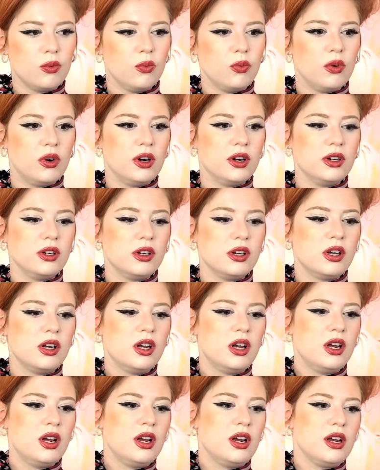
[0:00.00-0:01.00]
One
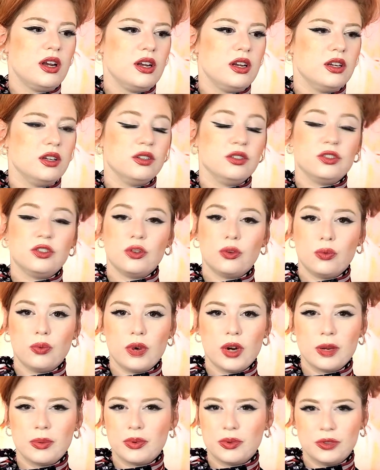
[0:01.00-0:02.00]
is The
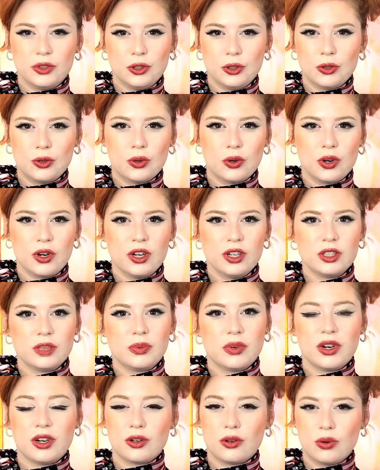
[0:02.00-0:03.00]
Rape of Two Coreys
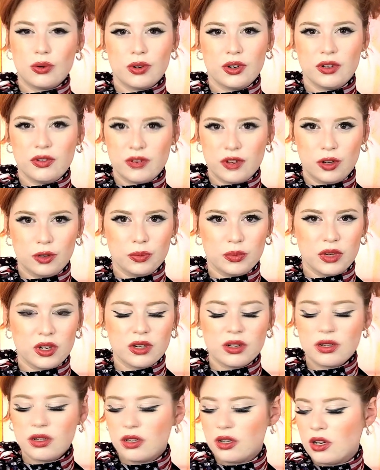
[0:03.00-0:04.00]
by Corey
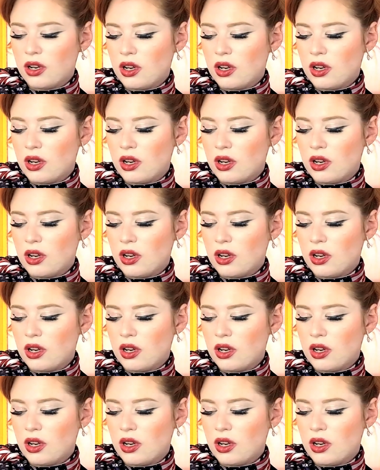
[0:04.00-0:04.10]
Feldman,